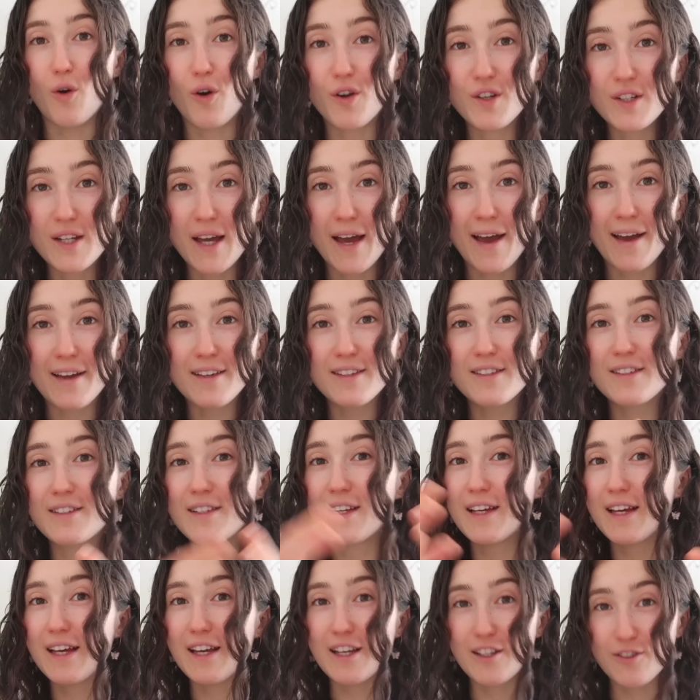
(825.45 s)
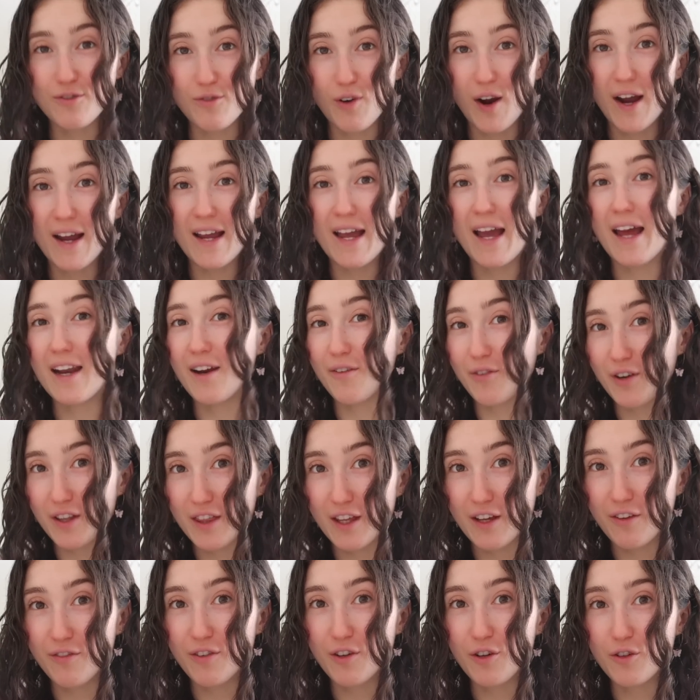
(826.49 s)
context is right and
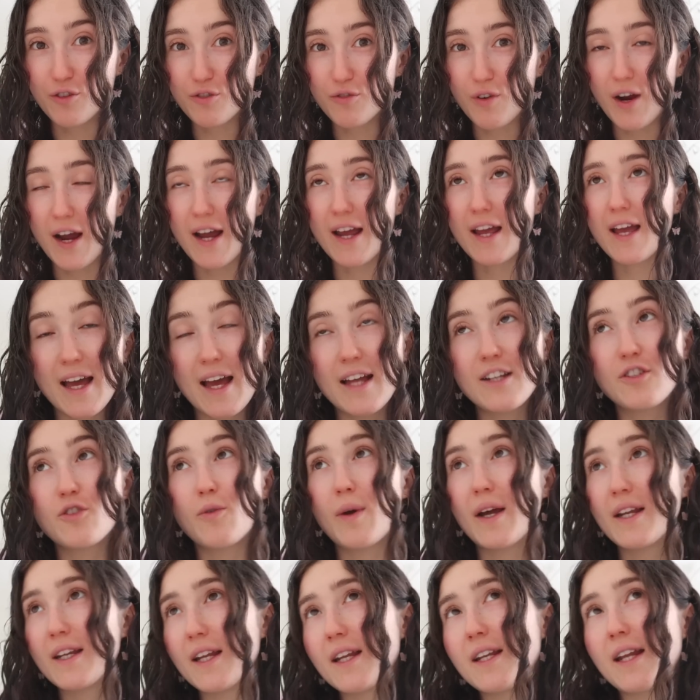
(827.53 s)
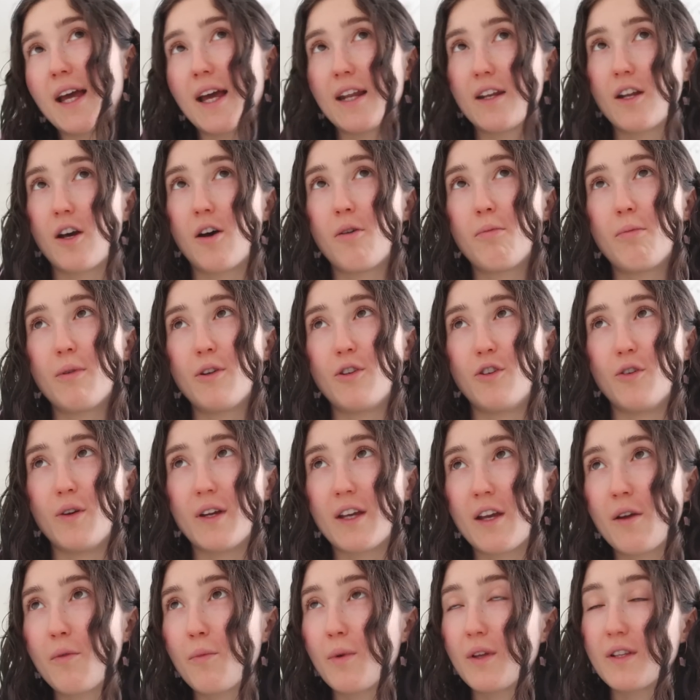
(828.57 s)
everything feels right. And so I did end up
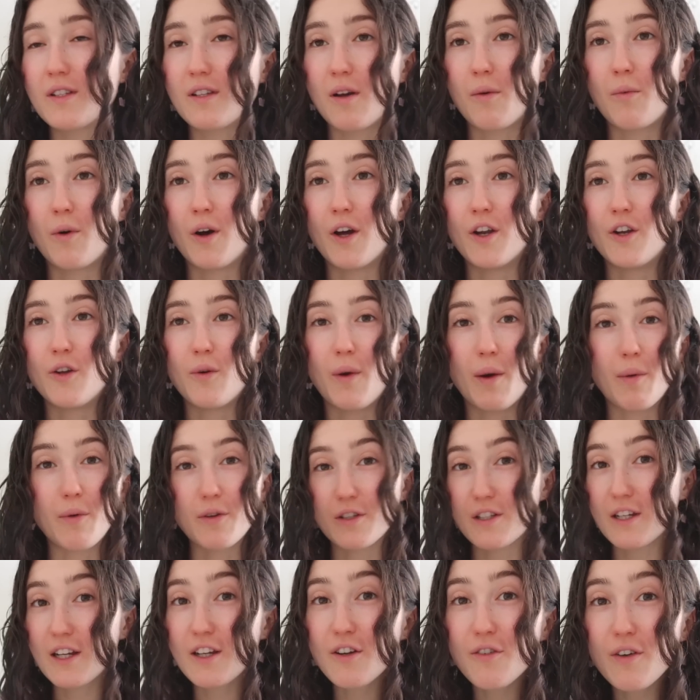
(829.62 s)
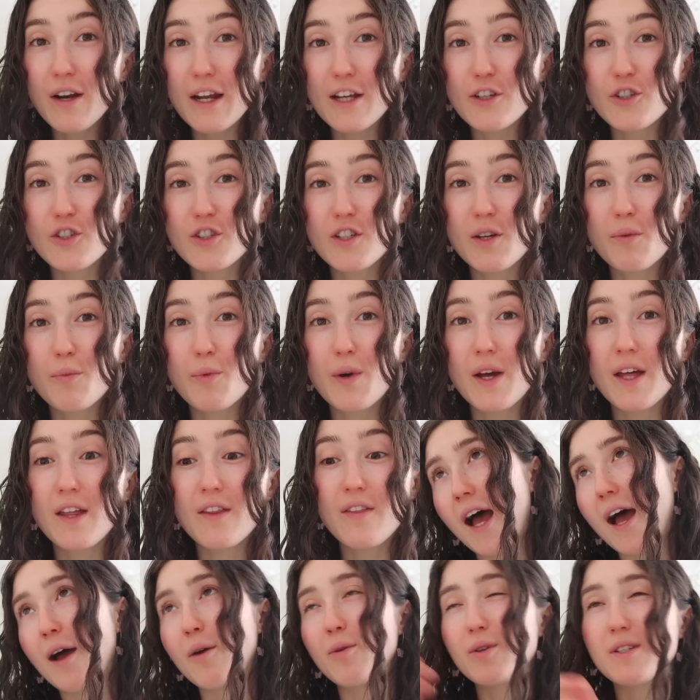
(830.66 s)
doing it with someone who I wasn't in a relationship
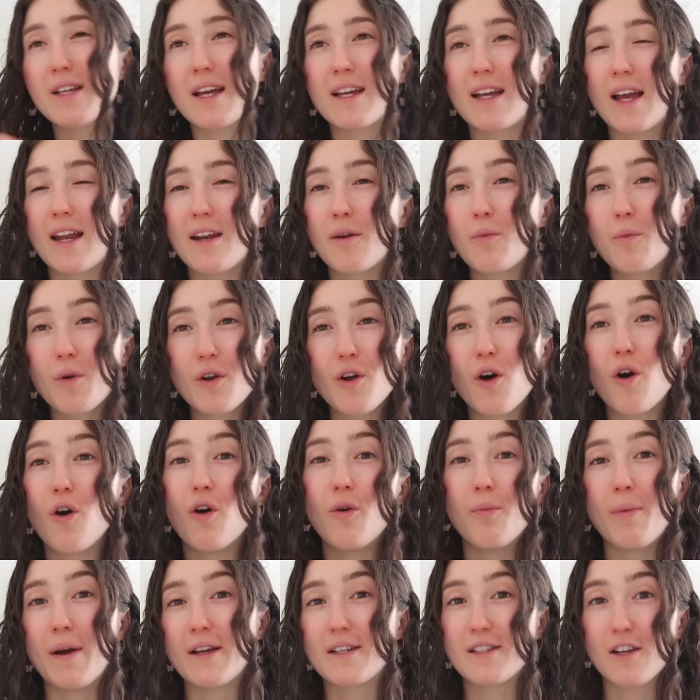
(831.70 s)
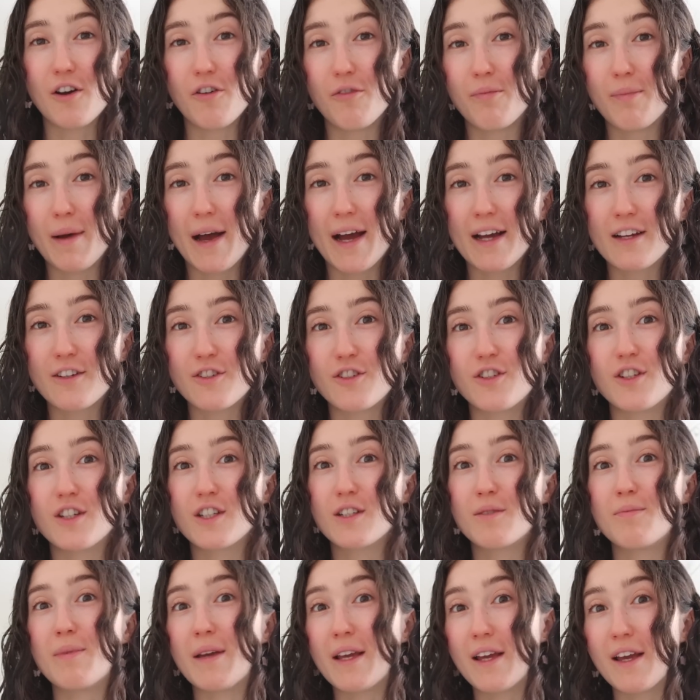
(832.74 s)
with. I was like, I didn't want to hold myself back
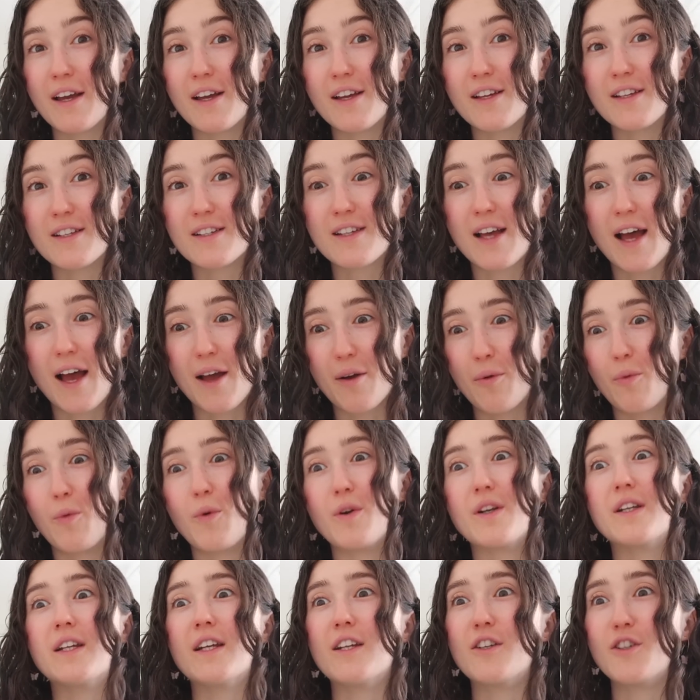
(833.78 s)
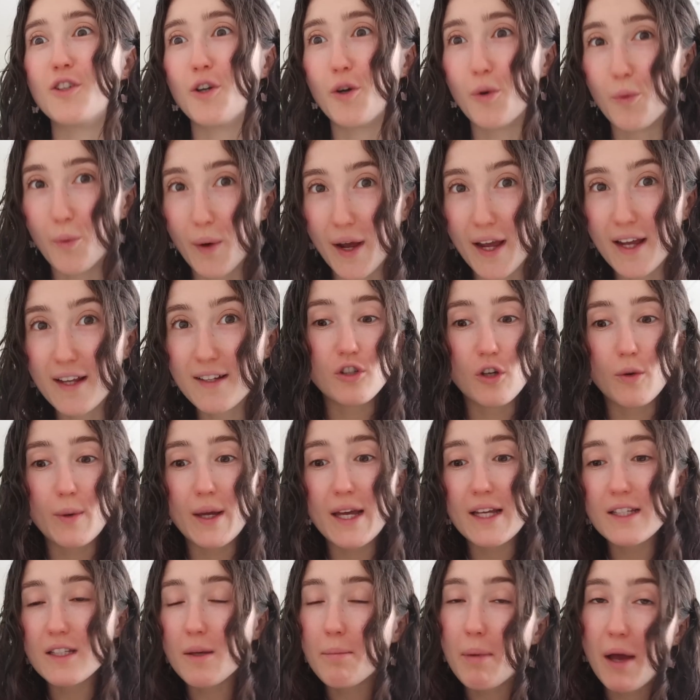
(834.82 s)
just because I wanted to wait. So
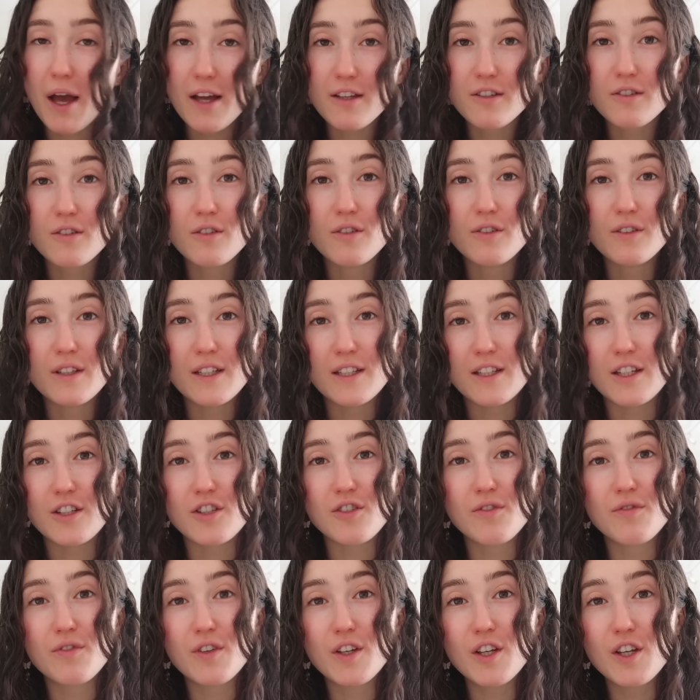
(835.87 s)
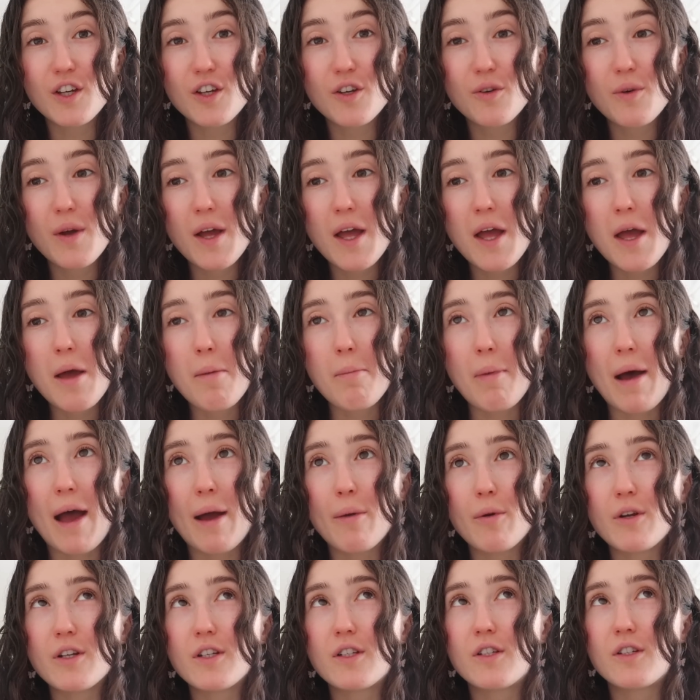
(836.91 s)
it is a personal decision for you, but
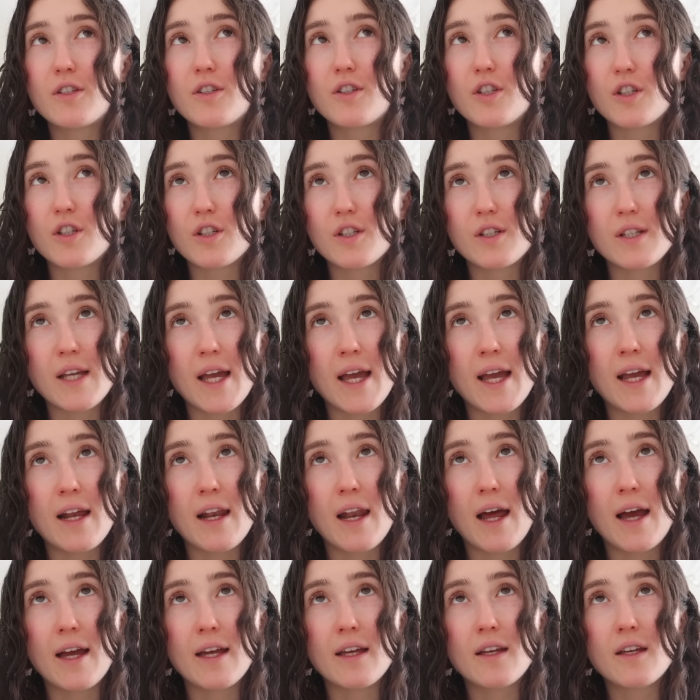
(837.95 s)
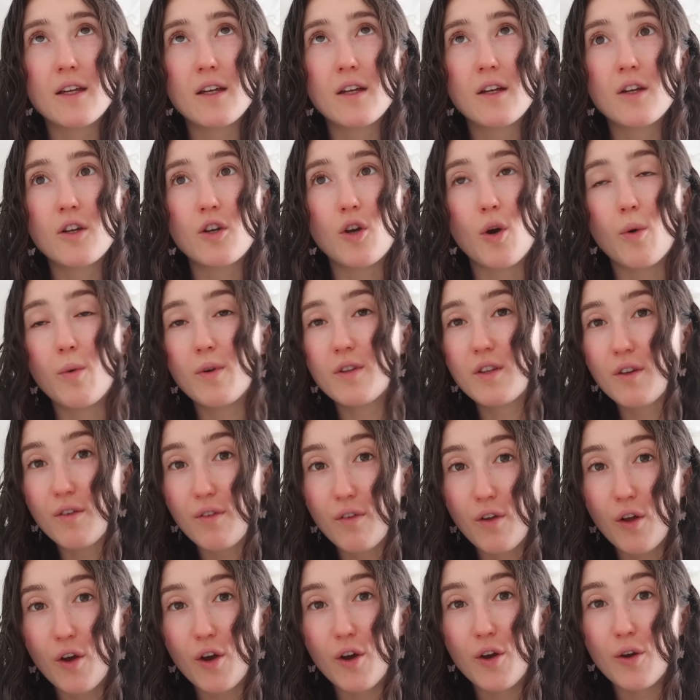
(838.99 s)
I would just say, like, go with the
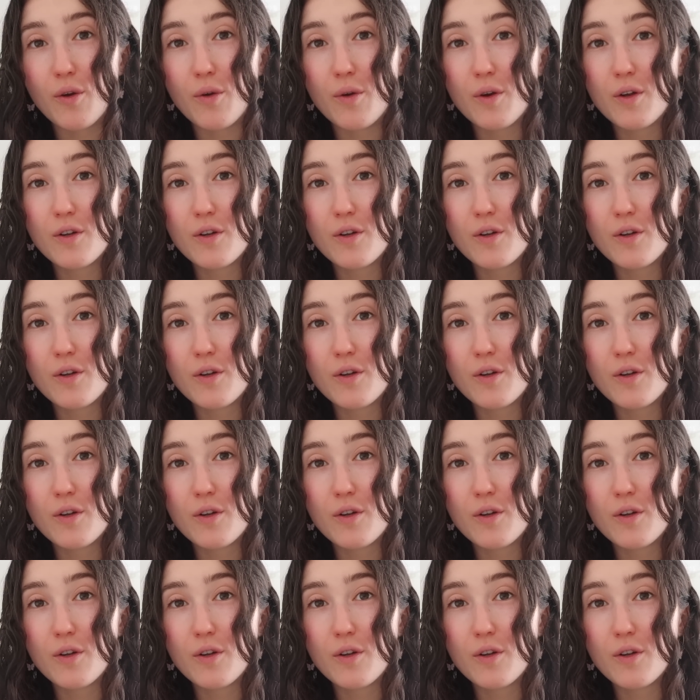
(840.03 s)
flow,